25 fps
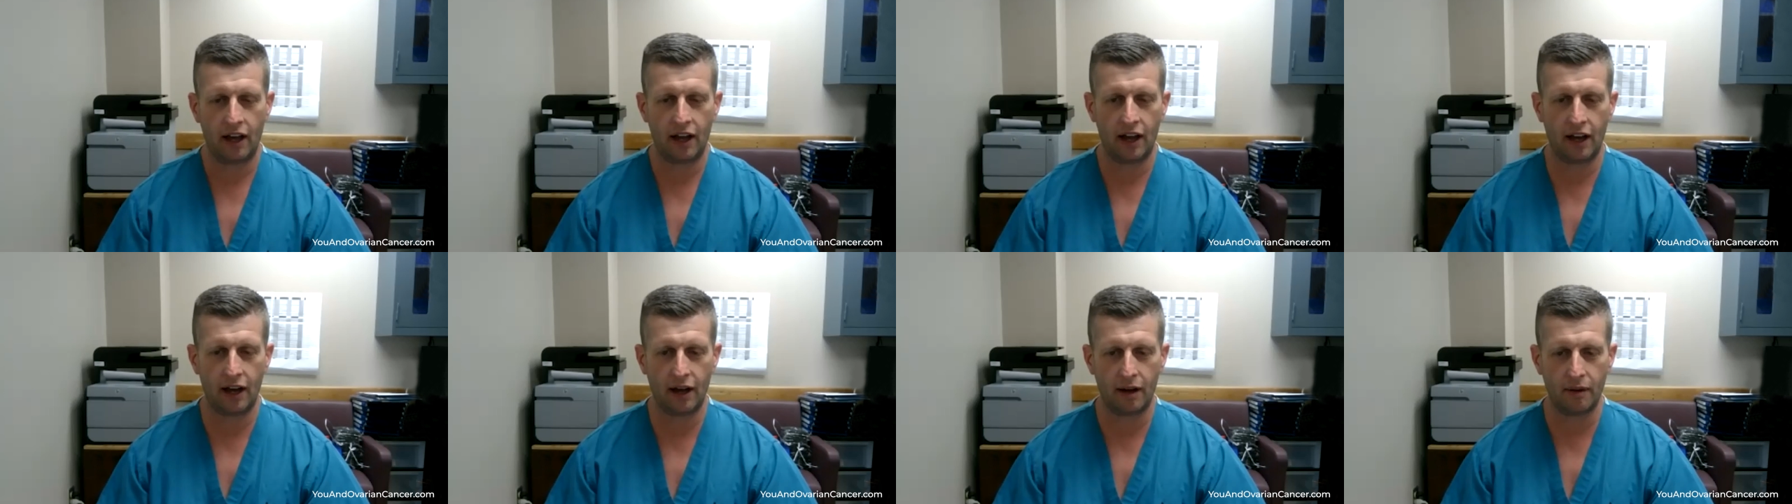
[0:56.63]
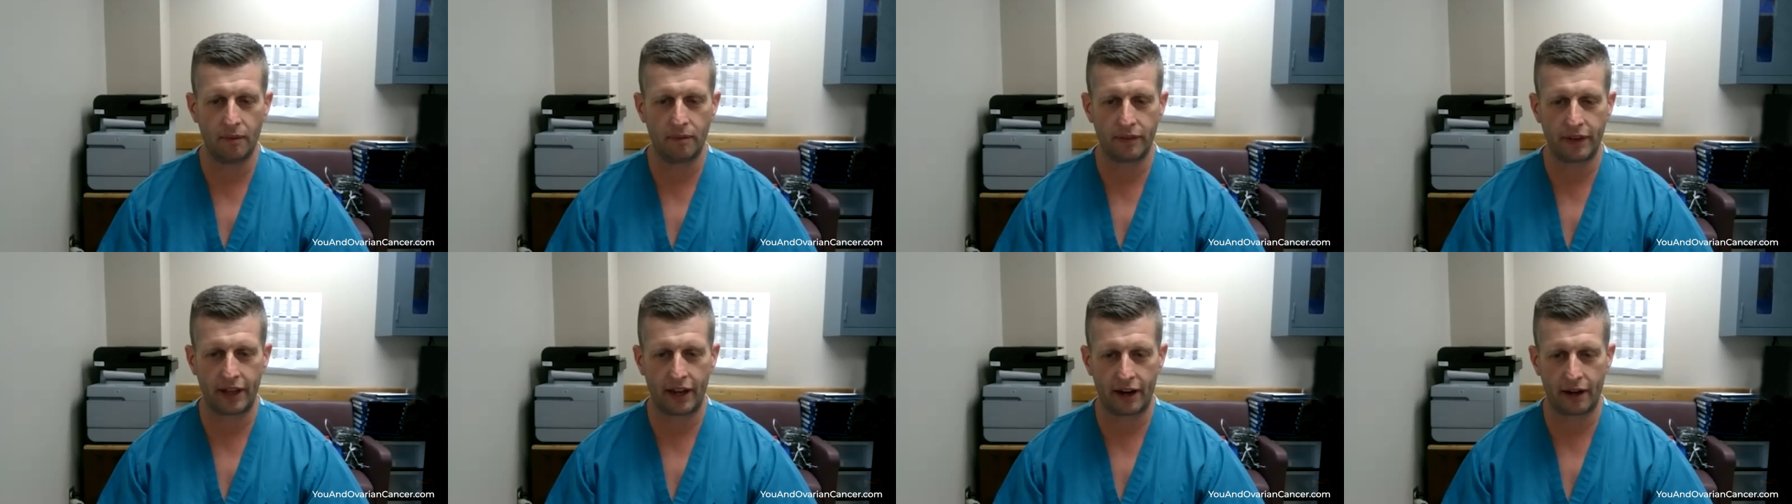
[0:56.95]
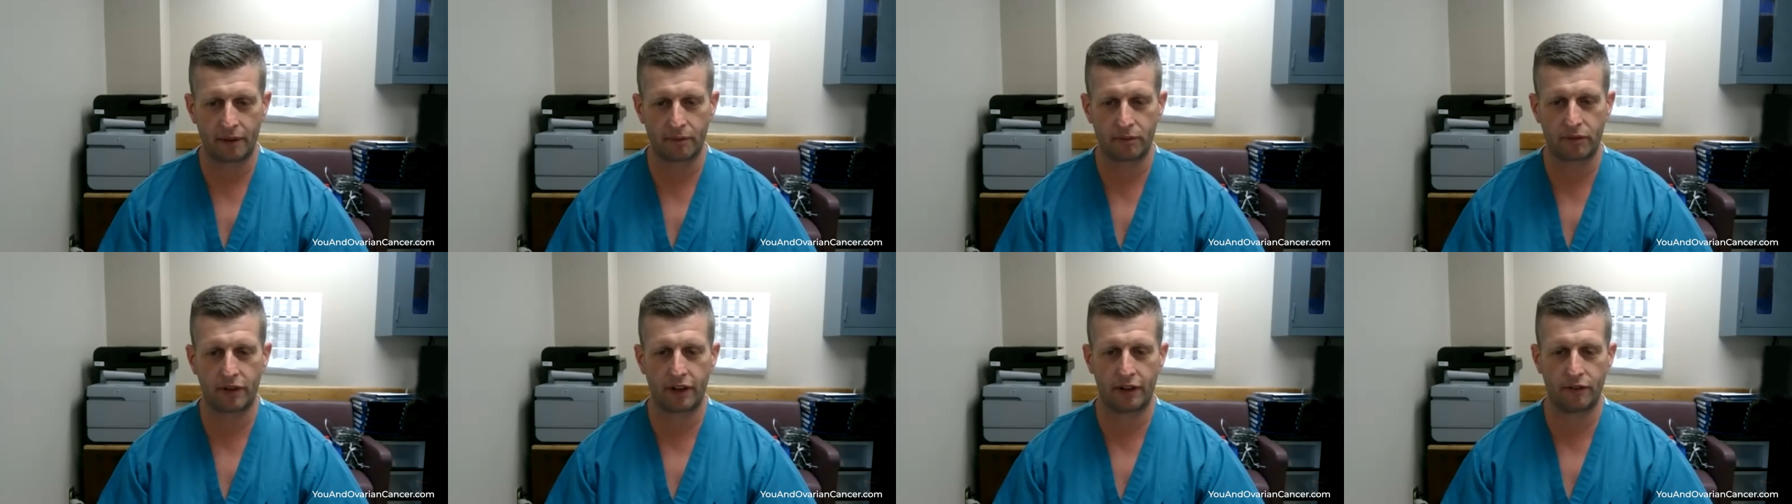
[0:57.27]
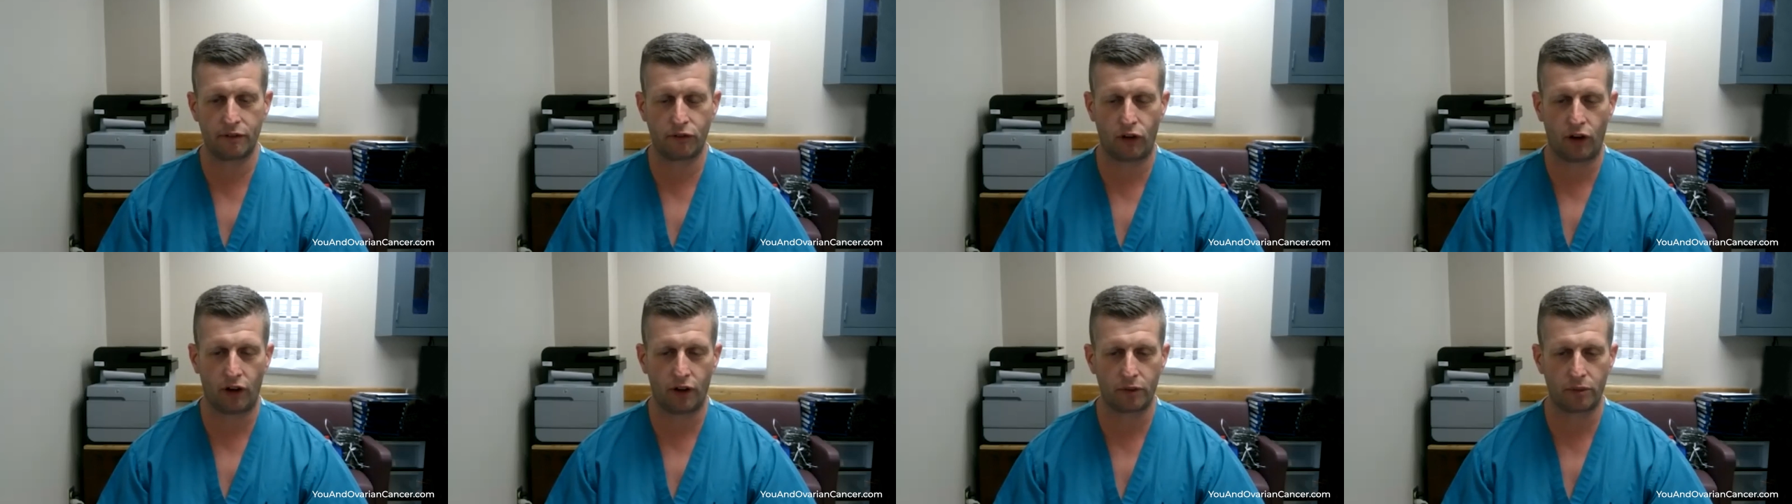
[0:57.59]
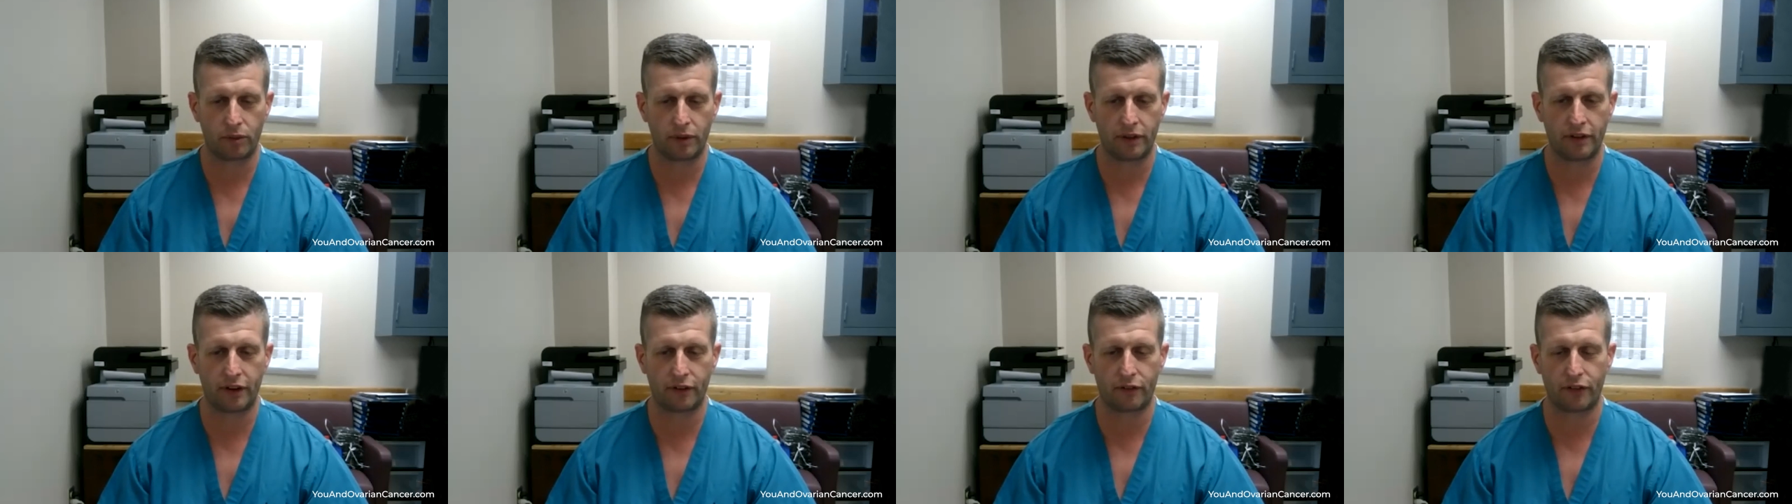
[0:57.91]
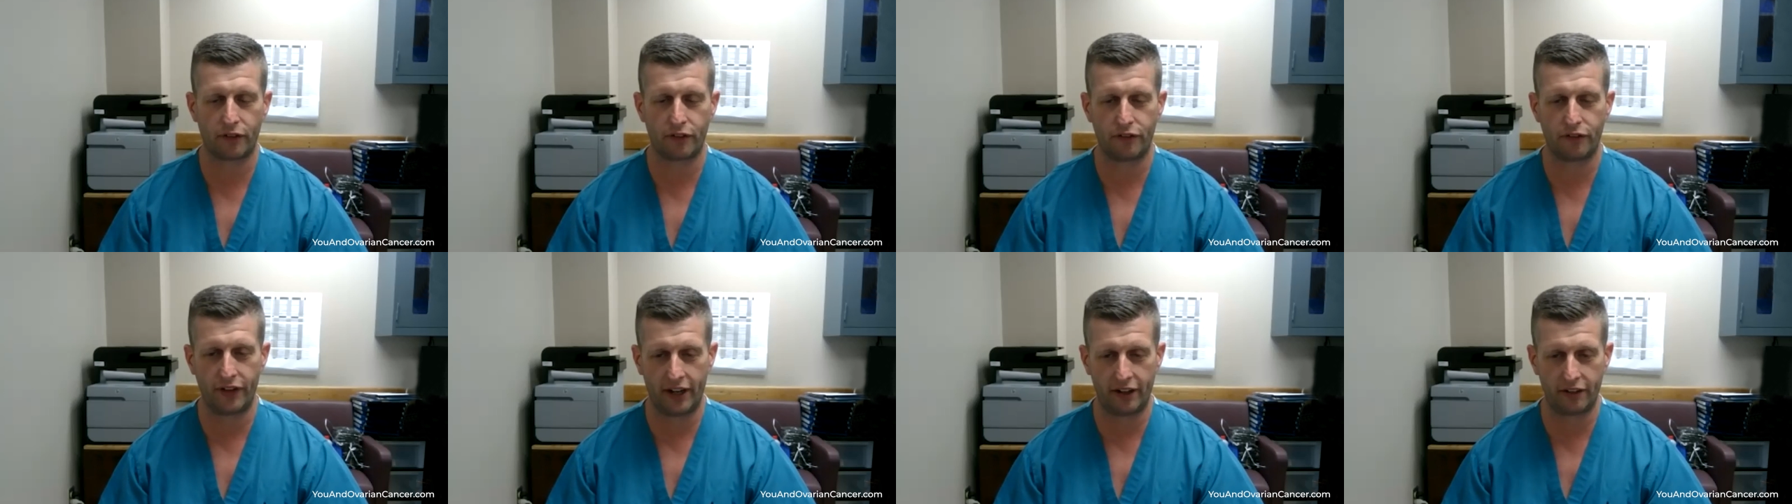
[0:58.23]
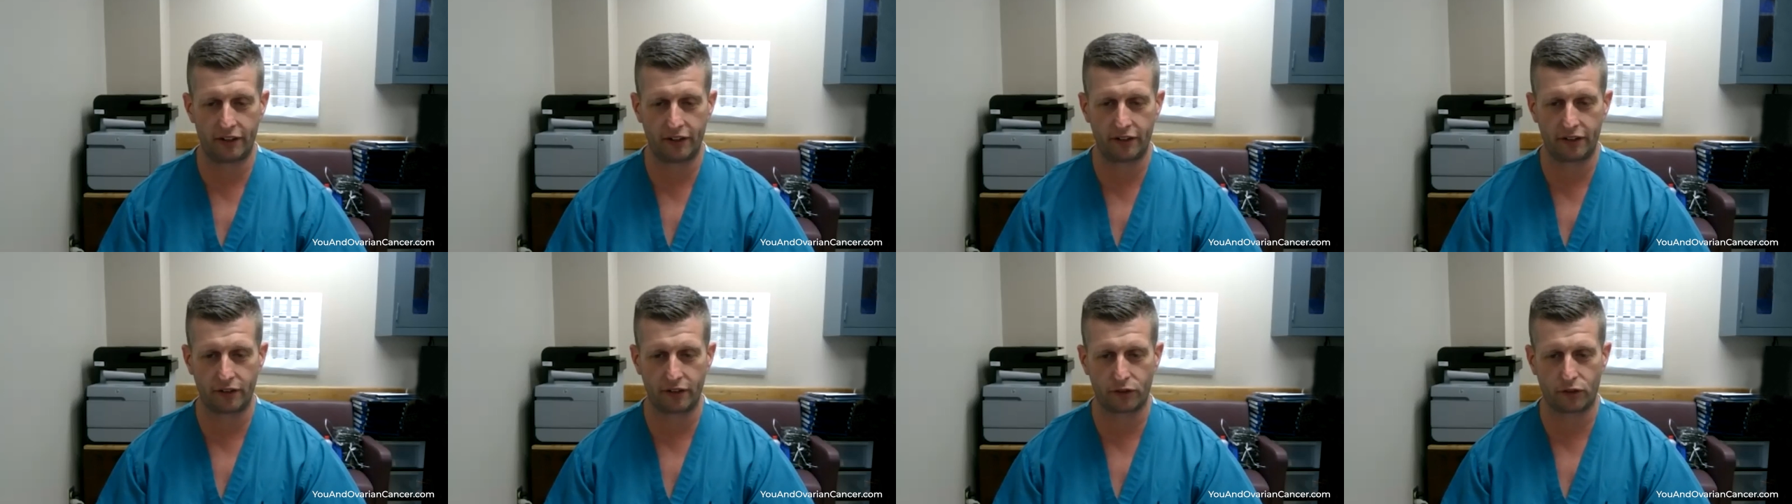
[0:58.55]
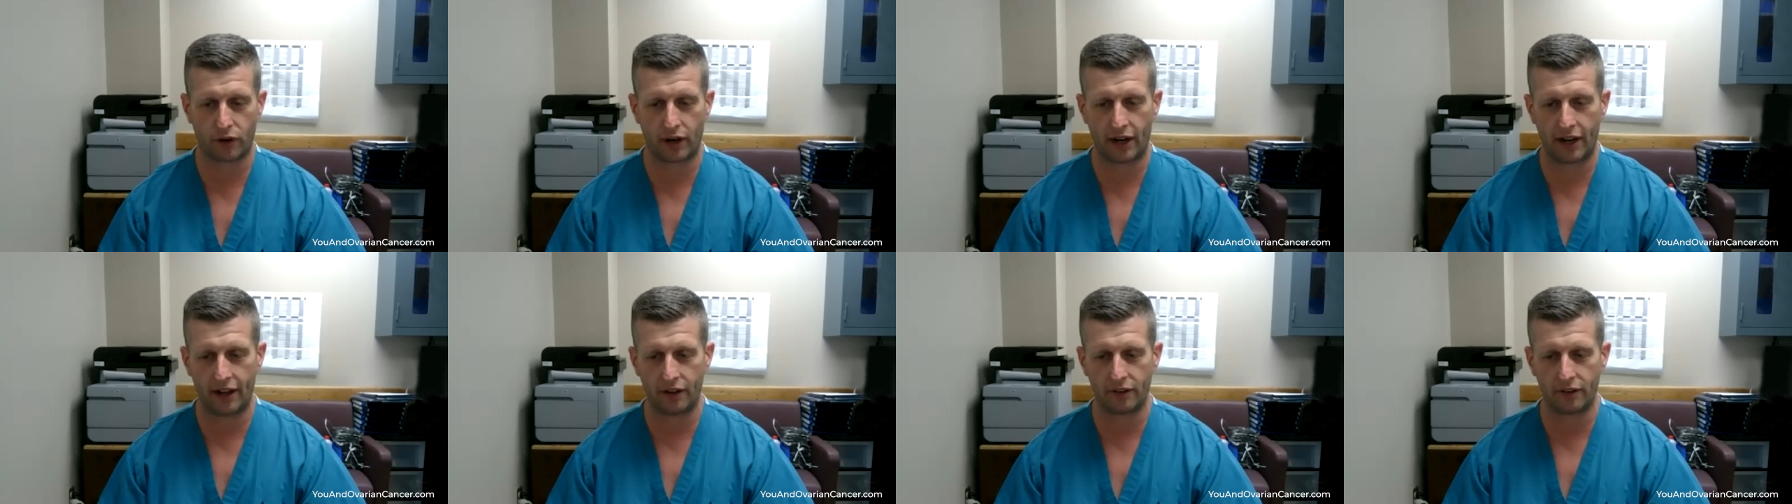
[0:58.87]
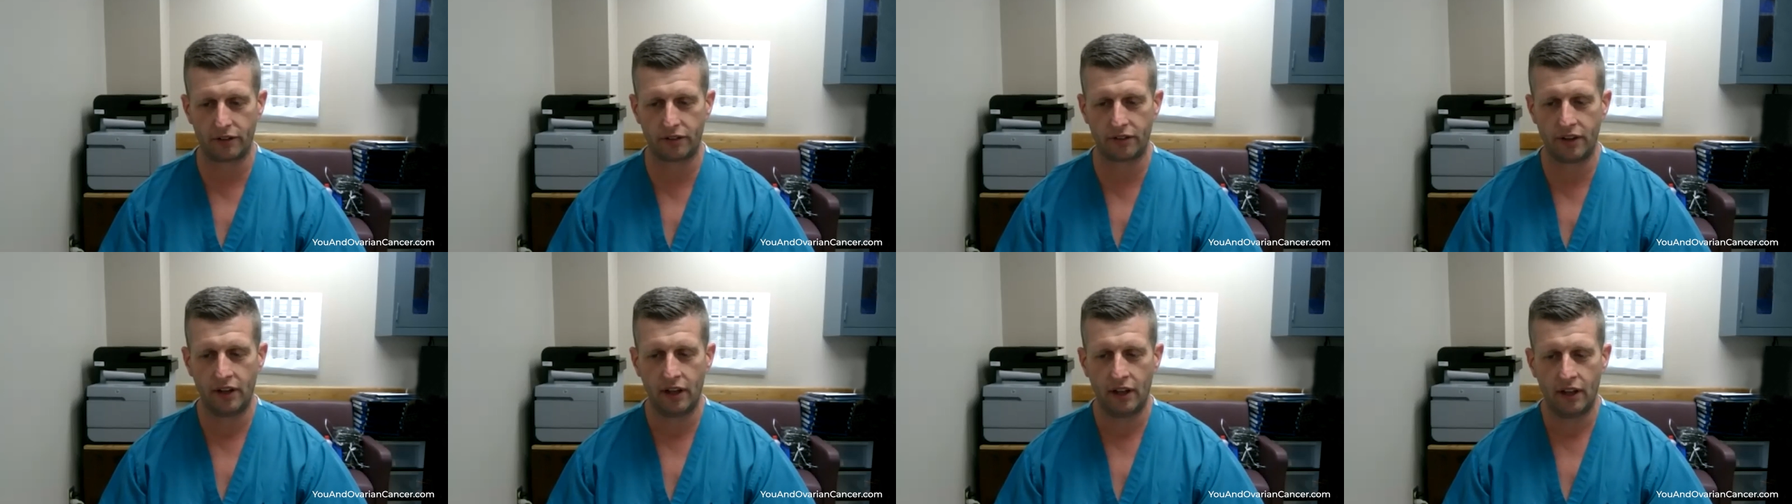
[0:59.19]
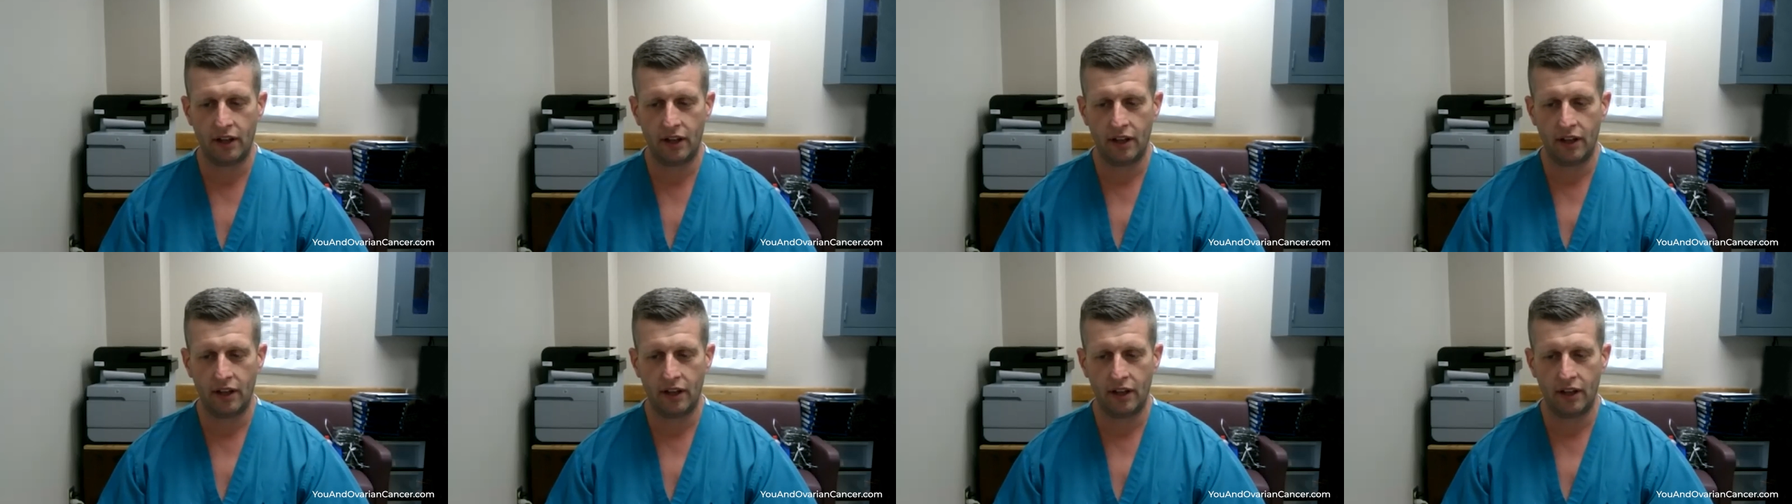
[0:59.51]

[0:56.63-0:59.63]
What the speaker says: that I'm involved with different phases of trials.